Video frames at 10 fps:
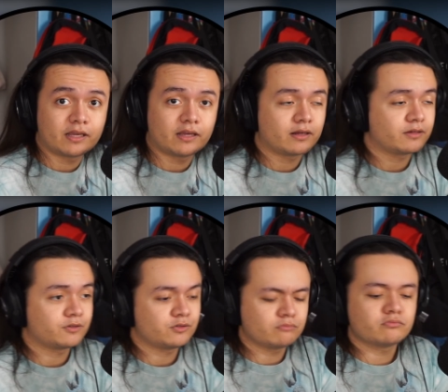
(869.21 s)
Now, you, you
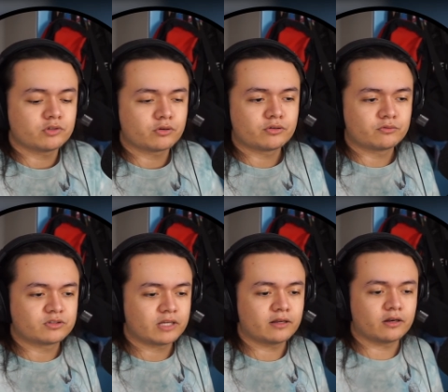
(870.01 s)
you could sing
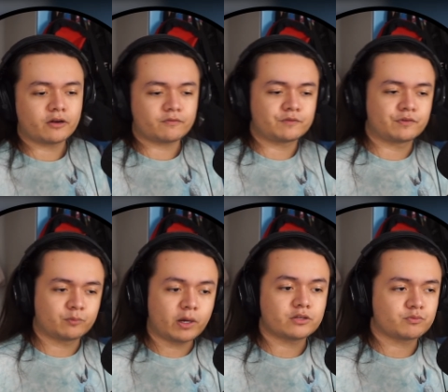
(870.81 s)
in a lot of different
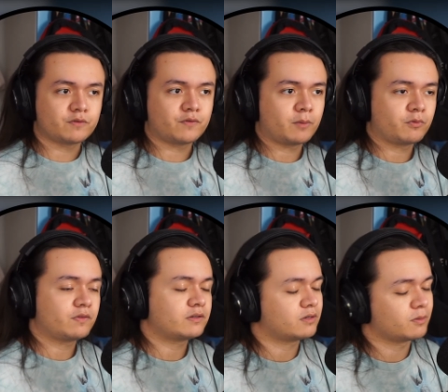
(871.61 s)
ways with um, with this
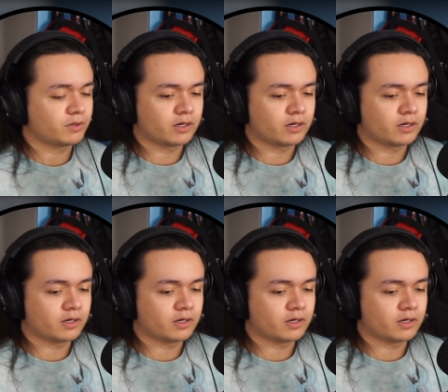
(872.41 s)
song, but